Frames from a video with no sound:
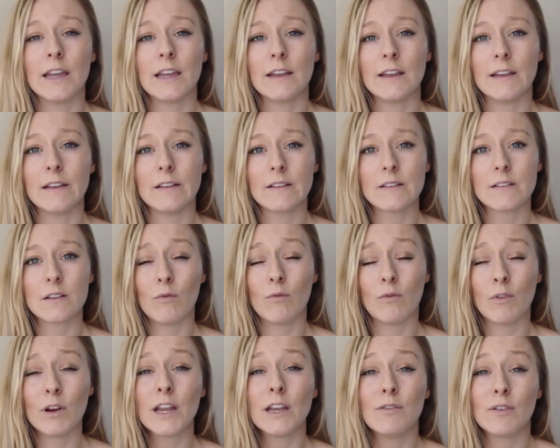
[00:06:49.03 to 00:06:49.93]
It is
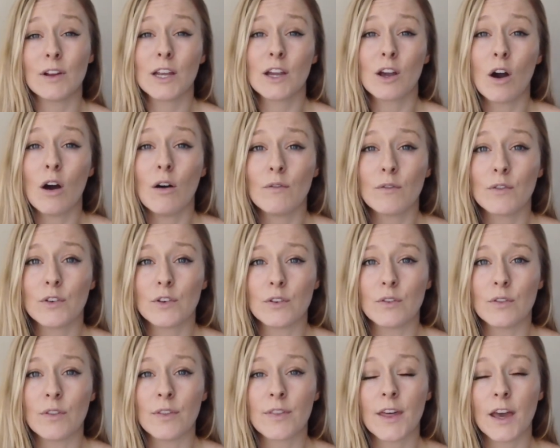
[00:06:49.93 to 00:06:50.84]
really, really
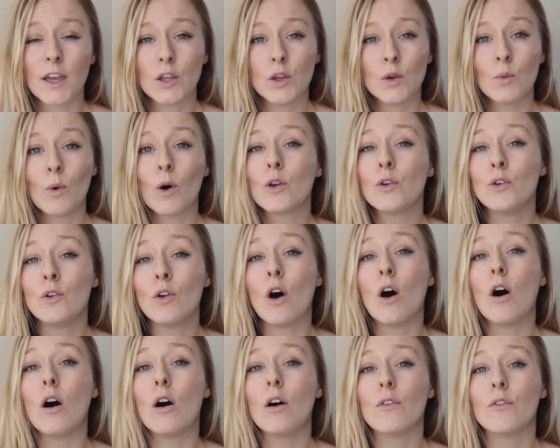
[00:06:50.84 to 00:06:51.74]
confident that you are
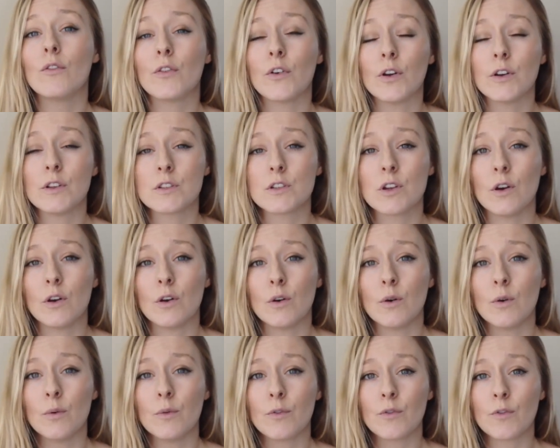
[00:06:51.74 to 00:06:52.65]
not
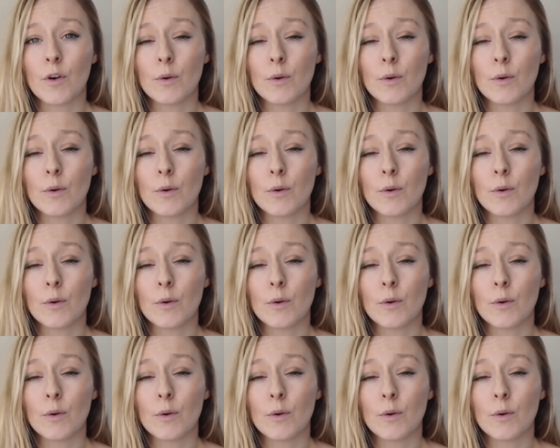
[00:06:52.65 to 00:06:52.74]
fertile.